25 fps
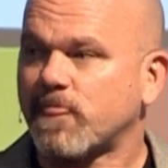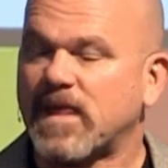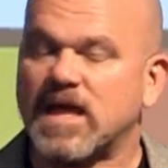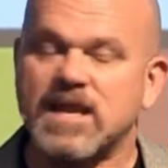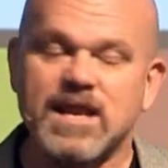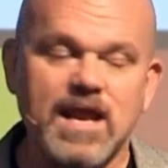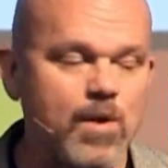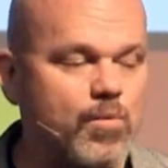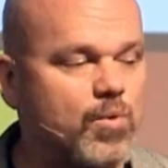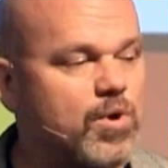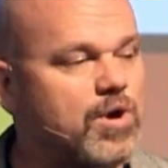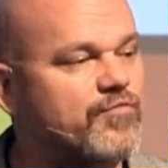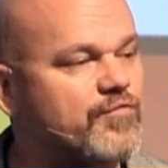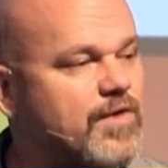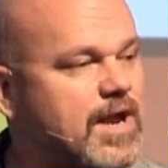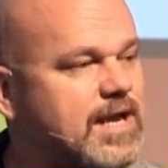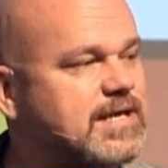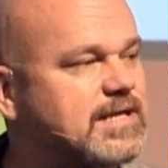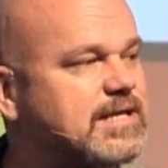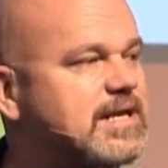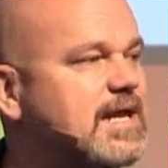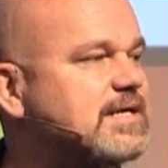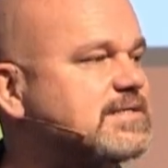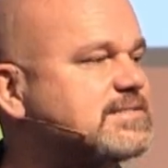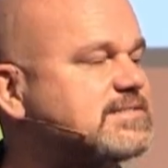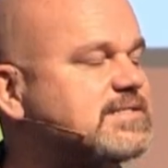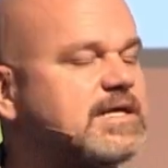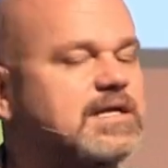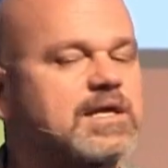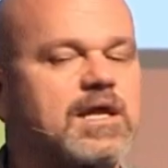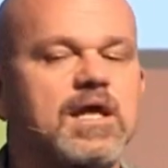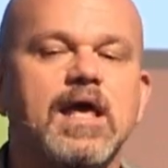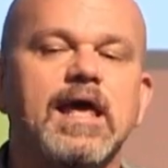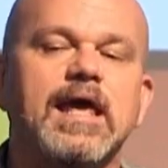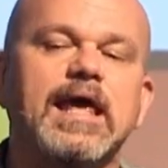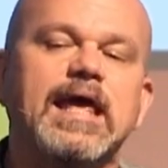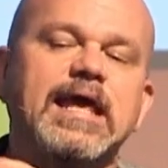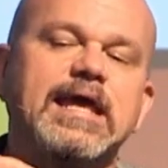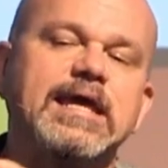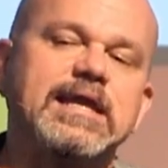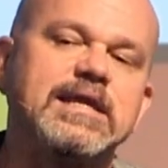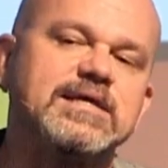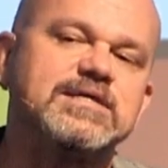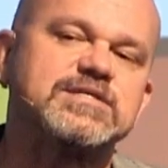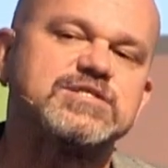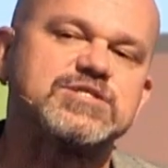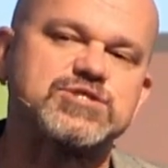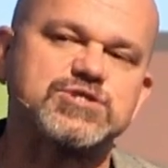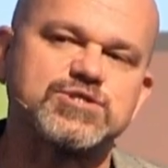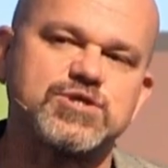And I want to recognize that it
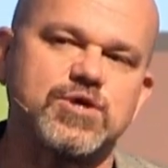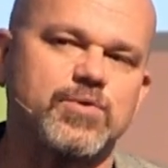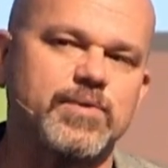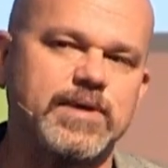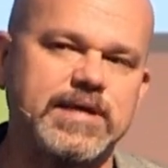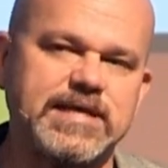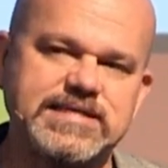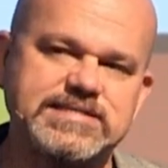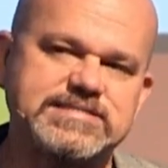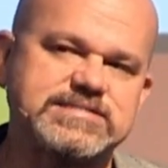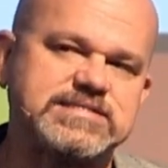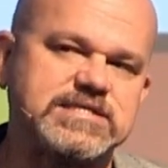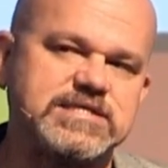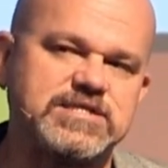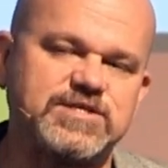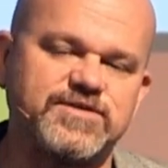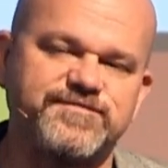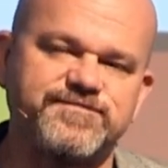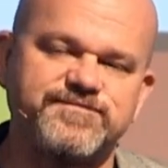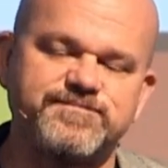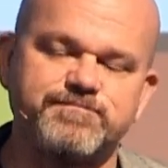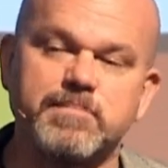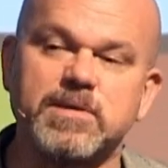is so easy,